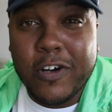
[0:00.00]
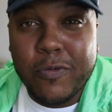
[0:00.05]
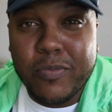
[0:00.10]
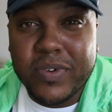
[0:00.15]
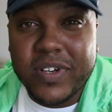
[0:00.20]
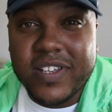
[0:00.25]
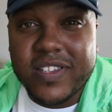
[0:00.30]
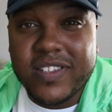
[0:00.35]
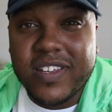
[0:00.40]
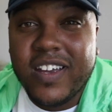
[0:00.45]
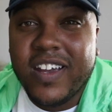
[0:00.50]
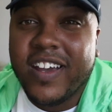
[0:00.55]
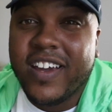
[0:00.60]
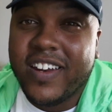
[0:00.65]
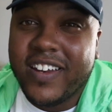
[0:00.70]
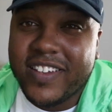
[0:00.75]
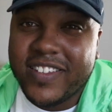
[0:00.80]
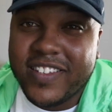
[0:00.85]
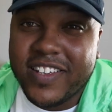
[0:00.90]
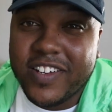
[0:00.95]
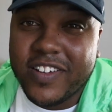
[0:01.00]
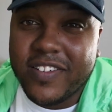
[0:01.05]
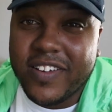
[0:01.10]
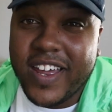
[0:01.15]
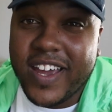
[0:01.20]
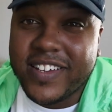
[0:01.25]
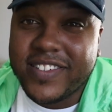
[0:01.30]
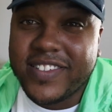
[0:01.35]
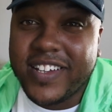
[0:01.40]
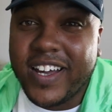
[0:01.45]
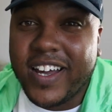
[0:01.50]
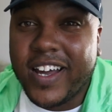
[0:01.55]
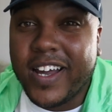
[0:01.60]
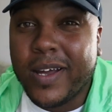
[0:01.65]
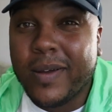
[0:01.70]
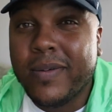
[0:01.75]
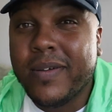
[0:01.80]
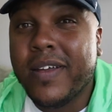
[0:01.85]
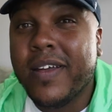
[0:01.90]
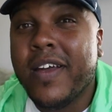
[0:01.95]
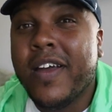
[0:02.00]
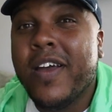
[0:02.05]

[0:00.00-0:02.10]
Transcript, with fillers: Openings. And until next time,